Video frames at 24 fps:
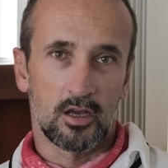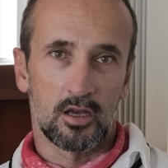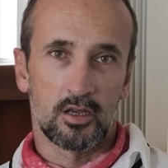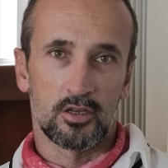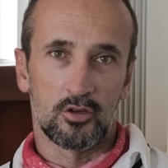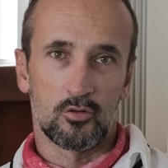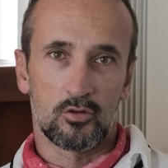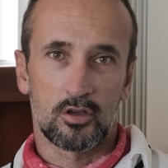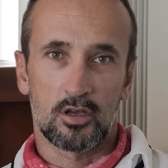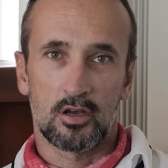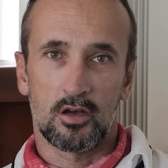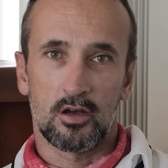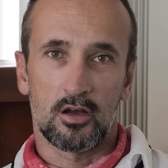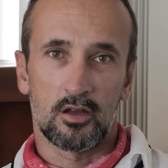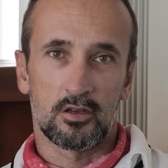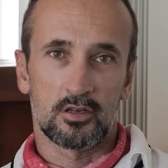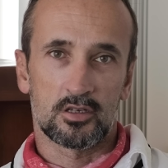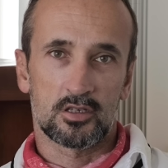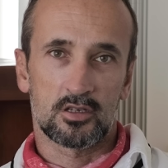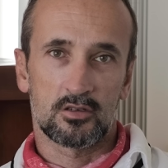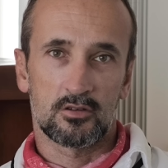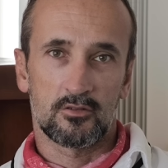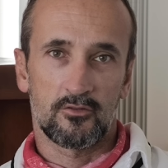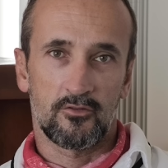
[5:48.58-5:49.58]
You
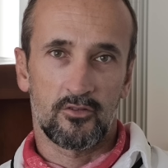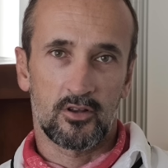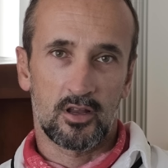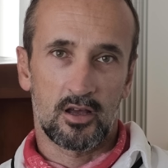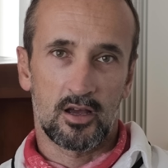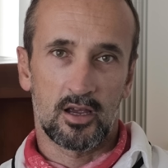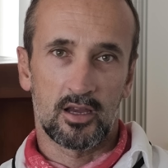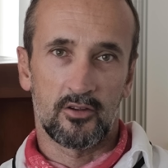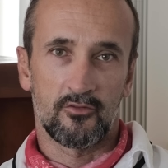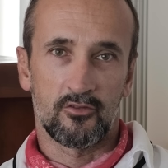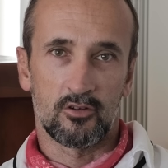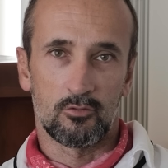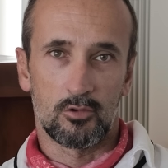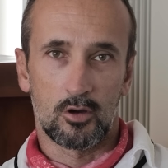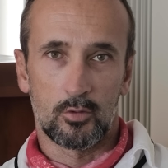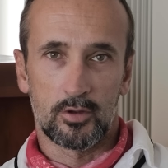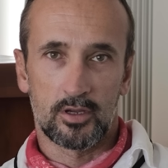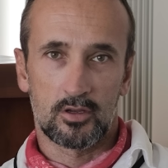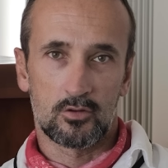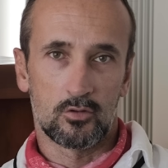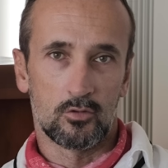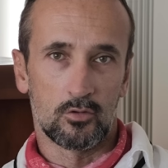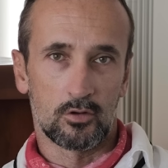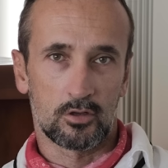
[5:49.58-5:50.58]
can't fly for what we
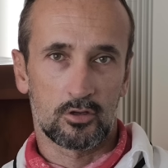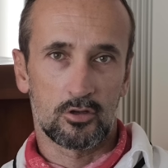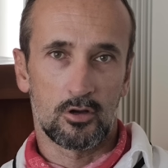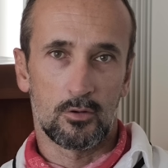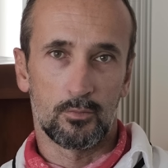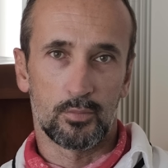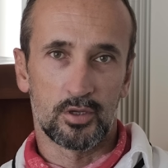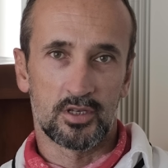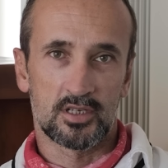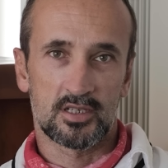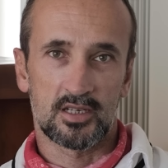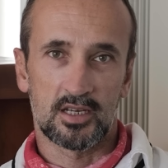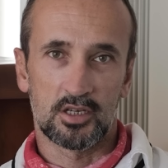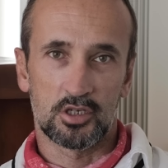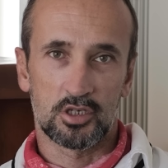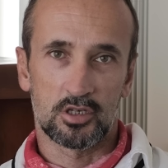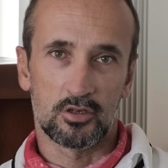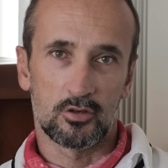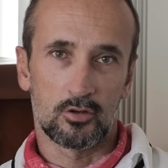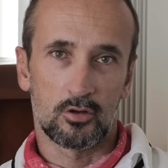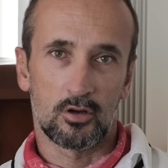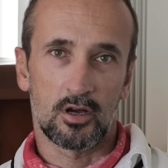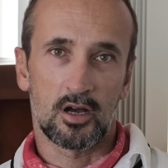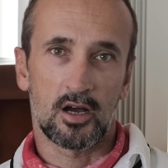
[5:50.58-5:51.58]
call
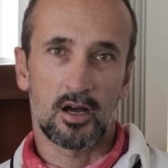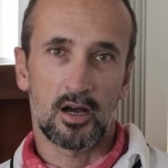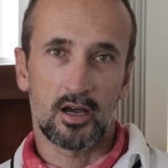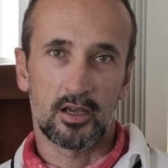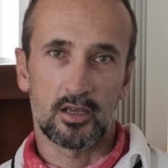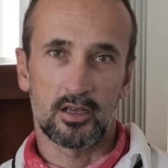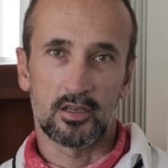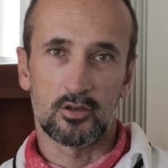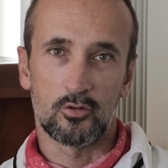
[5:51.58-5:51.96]
compensation or hire.